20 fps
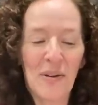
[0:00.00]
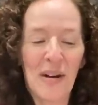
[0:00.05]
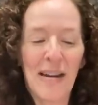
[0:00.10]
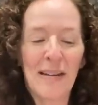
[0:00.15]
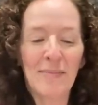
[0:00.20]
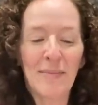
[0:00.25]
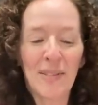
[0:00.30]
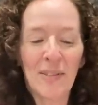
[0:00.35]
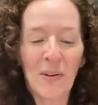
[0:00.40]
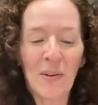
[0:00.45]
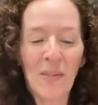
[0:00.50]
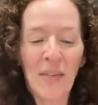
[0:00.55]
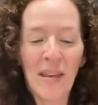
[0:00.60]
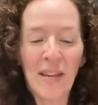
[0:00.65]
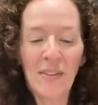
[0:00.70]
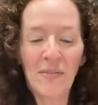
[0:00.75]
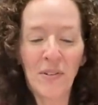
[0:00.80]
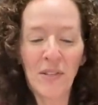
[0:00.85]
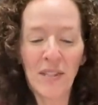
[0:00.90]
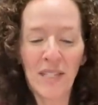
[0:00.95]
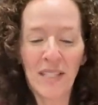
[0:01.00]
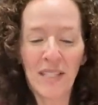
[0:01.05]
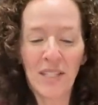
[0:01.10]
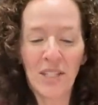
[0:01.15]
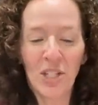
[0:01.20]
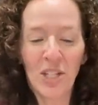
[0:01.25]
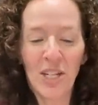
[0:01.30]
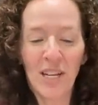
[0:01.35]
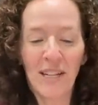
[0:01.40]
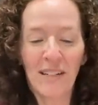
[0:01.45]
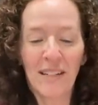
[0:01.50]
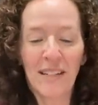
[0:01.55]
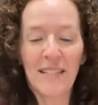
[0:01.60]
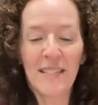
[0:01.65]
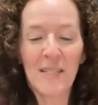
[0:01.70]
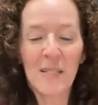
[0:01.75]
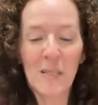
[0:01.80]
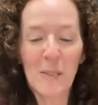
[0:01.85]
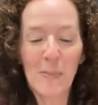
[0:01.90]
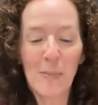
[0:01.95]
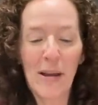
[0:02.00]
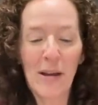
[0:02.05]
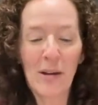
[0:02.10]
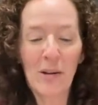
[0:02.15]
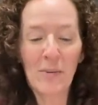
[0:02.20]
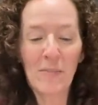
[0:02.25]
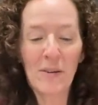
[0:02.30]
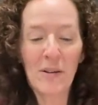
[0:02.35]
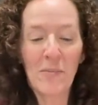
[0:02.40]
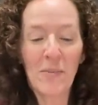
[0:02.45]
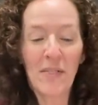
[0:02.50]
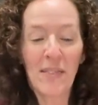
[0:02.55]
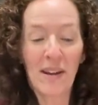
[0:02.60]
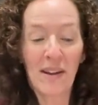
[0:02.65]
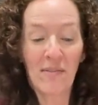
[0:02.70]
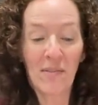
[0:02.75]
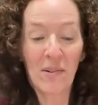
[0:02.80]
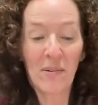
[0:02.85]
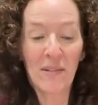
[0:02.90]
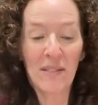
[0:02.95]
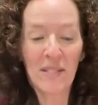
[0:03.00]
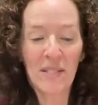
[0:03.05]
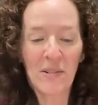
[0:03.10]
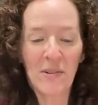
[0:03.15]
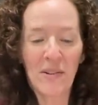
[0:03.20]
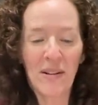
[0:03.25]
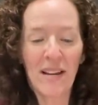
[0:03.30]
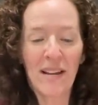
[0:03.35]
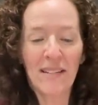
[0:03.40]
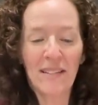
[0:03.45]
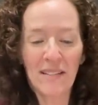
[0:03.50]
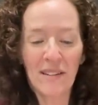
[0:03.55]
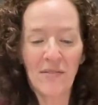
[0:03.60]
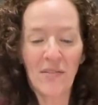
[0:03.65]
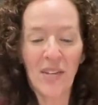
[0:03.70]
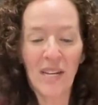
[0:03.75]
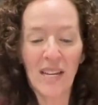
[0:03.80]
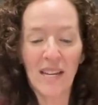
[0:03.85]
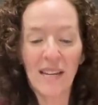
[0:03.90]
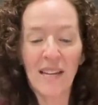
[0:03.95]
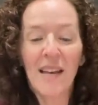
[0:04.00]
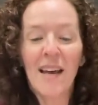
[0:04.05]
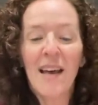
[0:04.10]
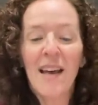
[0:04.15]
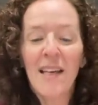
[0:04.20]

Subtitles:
I'm so thankful that this channel has inspired me with everyone's creativity.